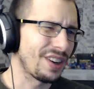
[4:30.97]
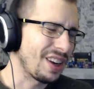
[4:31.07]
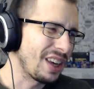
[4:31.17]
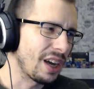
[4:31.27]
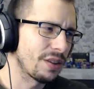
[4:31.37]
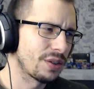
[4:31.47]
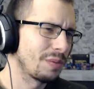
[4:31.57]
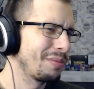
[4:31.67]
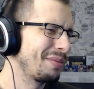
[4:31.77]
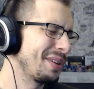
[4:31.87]
I guess,
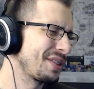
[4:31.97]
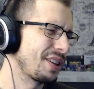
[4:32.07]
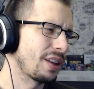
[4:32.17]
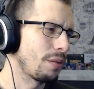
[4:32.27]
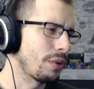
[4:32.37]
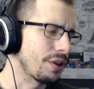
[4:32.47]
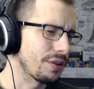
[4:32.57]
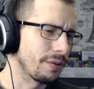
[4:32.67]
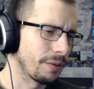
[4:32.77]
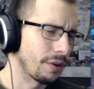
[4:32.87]
but it's not that
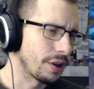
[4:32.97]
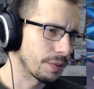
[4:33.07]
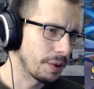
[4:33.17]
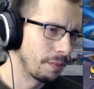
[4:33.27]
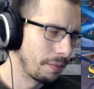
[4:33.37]
impressive if you ask me.